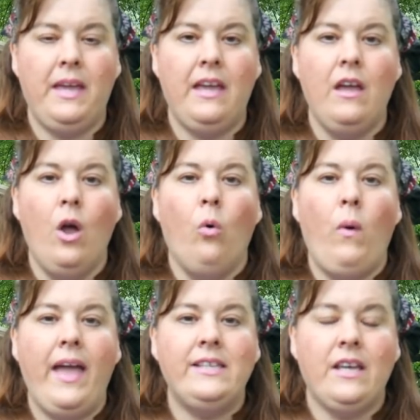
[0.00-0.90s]
me
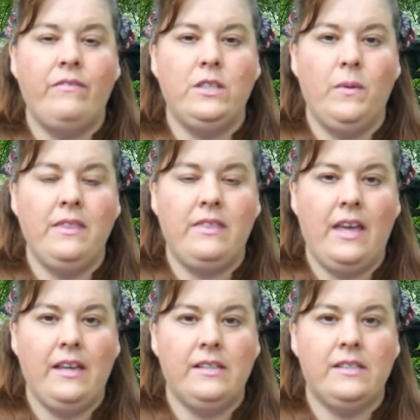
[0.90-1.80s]
ways of doing
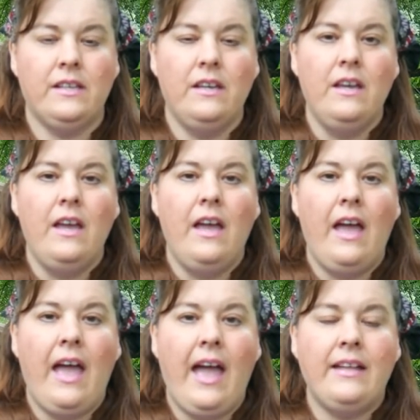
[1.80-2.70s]
things.
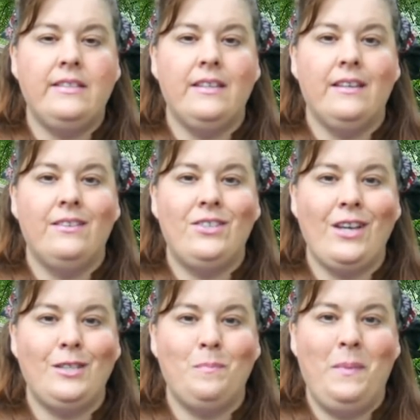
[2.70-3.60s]
And
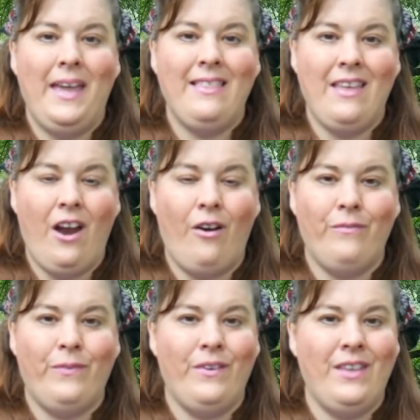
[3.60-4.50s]
just being there
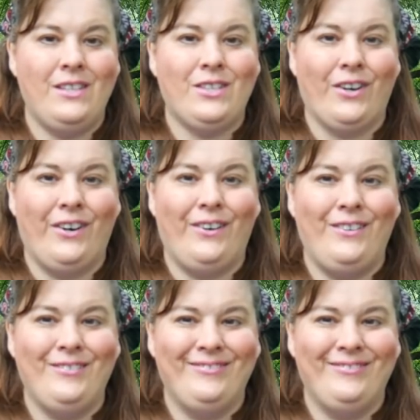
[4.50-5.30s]
for this girl.